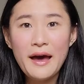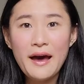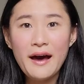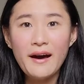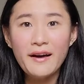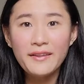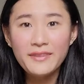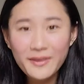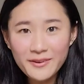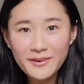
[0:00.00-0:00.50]
On
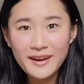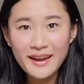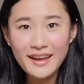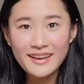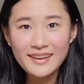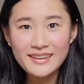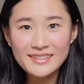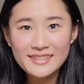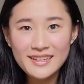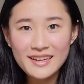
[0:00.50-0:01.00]
the other
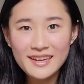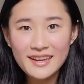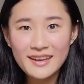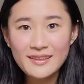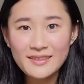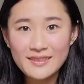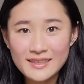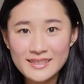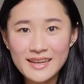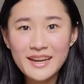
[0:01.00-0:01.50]
hand,
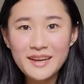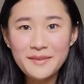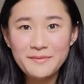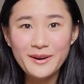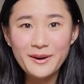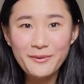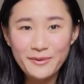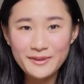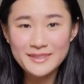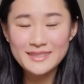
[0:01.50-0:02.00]
the
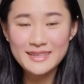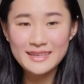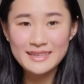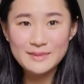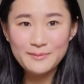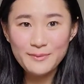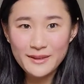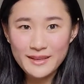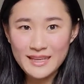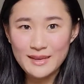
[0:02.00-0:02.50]
Dygma, which is a
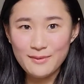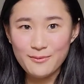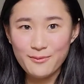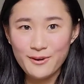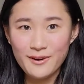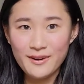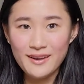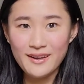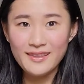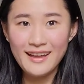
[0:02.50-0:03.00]
split
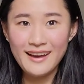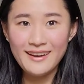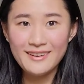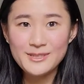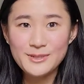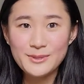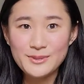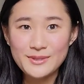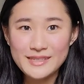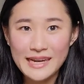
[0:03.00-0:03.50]
keyboard, allows
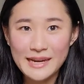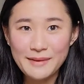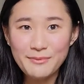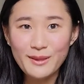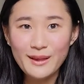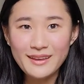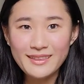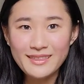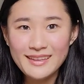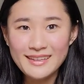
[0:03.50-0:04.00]
you to type
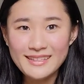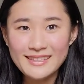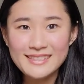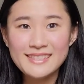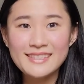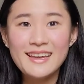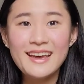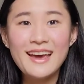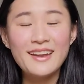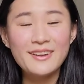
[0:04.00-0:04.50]
like this.
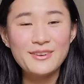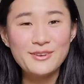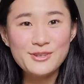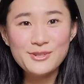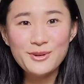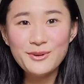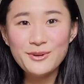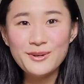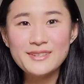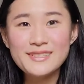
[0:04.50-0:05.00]
And your
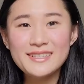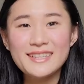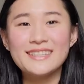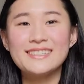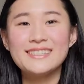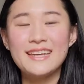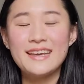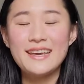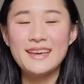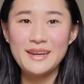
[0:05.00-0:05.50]
shoulders can
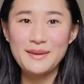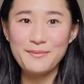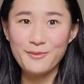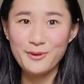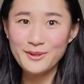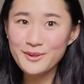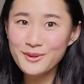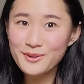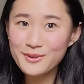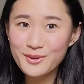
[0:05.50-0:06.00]
stay in a more
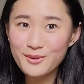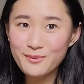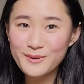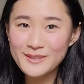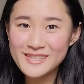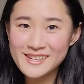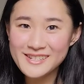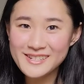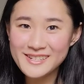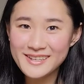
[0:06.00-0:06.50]
neutral
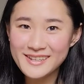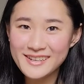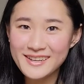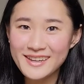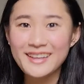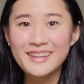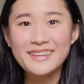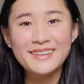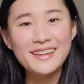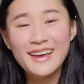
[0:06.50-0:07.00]
position
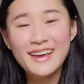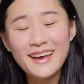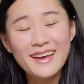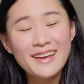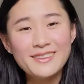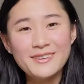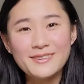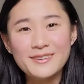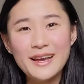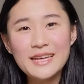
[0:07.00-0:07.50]
and
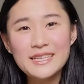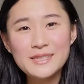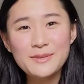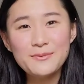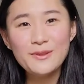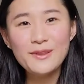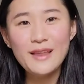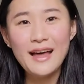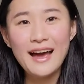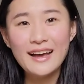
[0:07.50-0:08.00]
they're nice and
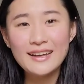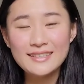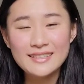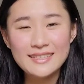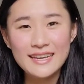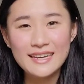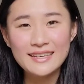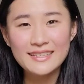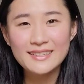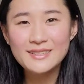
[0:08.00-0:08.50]
relaxed,
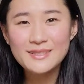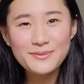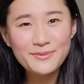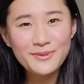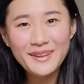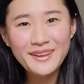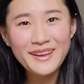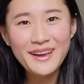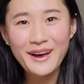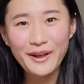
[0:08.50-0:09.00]
and it just
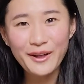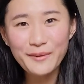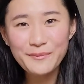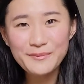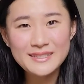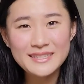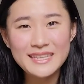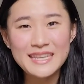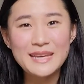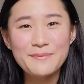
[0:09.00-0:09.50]
really
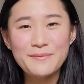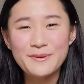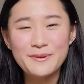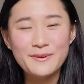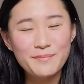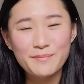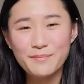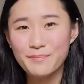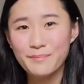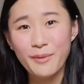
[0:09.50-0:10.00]
helps keep your
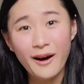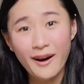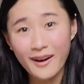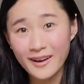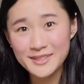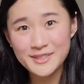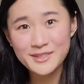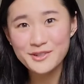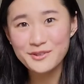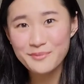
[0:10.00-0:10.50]

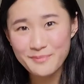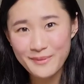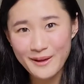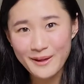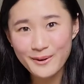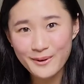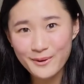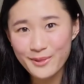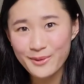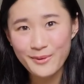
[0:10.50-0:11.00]
posture
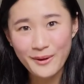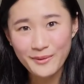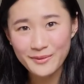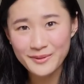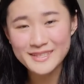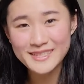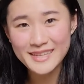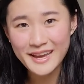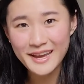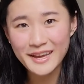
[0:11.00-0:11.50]
better throughout the
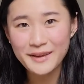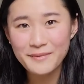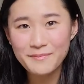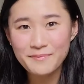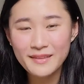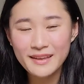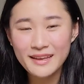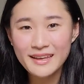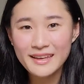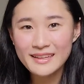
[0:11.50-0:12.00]
day.
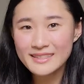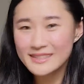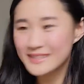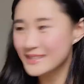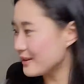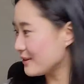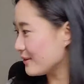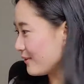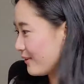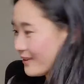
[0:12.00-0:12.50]
So
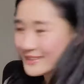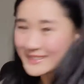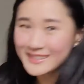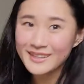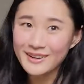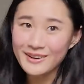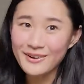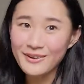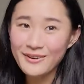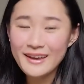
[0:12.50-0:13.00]

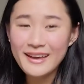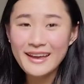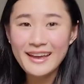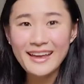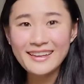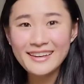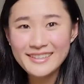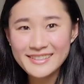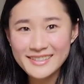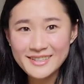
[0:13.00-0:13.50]
also, in
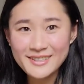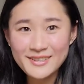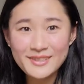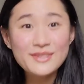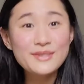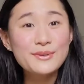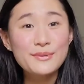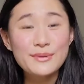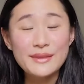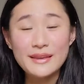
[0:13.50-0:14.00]
addition
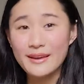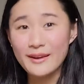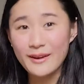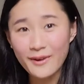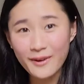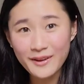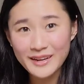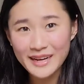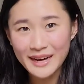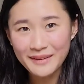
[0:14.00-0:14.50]
to the
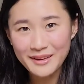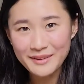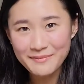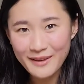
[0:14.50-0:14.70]
ergonomic